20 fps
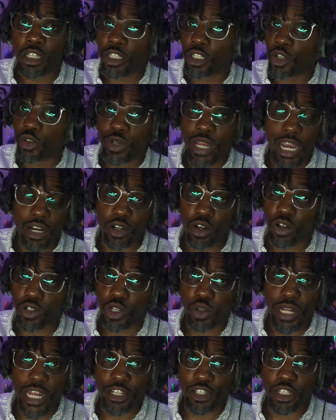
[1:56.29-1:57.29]
You're not going
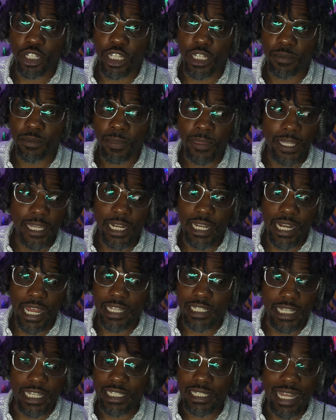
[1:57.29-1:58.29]
to do that shit.
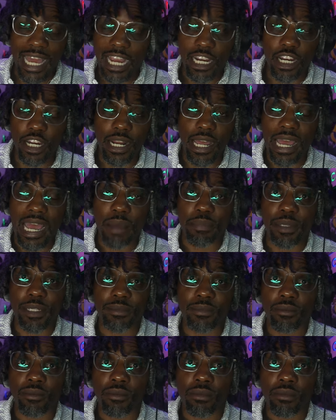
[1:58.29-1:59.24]
It's not going to happen.